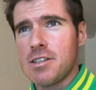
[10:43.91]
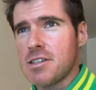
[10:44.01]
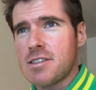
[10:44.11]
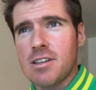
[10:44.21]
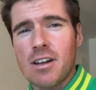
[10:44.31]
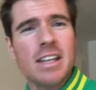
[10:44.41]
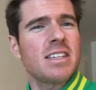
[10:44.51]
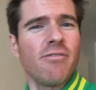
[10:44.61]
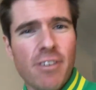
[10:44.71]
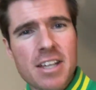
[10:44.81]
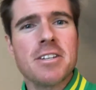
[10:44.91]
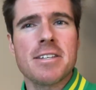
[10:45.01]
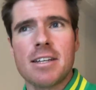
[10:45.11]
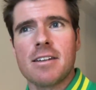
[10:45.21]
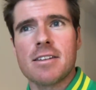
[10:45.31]
just, you know, get some
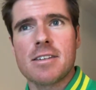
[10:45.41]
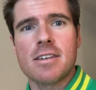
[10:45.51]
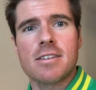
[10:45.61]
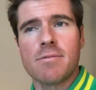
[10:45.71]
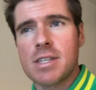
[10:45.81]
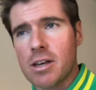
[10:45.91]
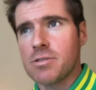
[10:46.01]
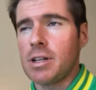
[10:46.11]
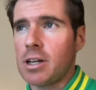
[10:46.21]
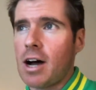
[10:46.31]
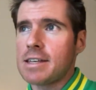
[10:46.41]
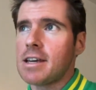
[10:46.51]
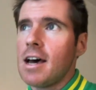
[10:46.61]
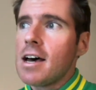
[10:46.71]
veggies into the system. So it was really nice.